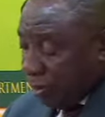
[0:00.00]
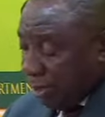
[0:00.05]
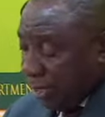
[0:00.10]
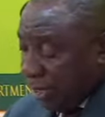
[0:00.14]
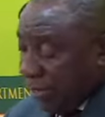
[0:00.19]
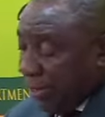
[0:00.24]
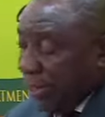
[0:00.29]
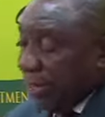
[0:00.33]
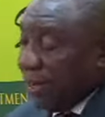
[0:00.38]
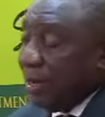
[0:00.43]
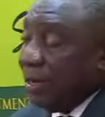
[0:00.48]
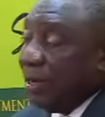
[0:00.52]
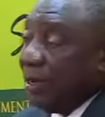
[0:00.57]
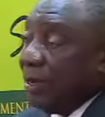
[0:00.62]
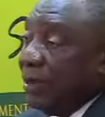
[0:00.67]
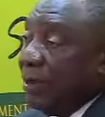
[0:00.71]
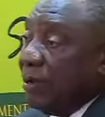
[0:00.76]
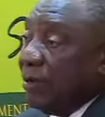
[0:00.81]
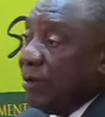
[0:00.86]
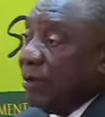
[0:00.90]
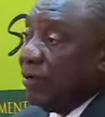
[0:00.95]
together
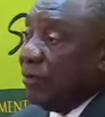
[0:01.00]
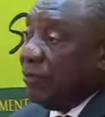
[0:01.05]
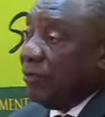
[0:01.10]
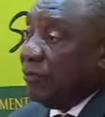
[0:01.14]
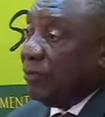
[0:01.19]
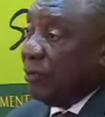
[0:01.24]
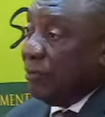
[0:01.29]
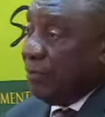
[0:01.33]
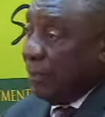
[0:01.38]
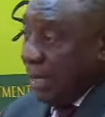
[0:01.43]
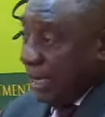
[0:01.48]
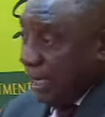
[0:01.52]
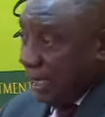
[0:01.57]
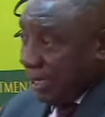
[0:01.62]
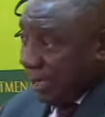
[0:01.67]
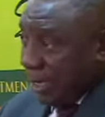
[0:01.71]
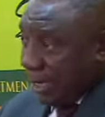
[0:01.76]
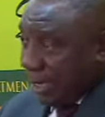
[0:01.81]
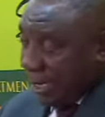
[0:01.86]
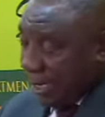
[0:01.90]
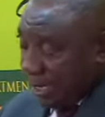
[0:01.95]
for many
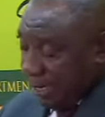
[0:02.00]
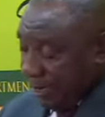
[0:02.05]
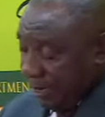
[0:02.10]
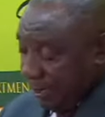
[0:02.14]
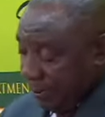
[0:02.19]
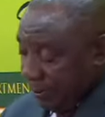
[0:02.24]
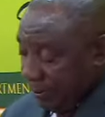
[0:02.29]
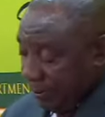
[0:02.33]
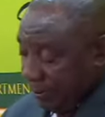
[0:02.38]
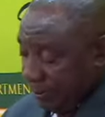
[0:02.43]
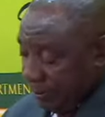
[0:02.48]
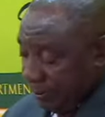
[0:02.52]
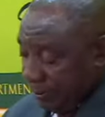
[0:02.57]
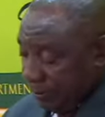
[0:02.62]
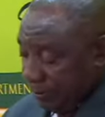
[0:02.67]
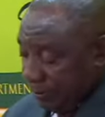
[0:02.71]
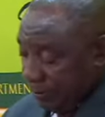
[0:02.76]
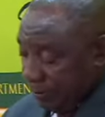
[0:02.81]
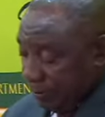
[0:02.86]
decades.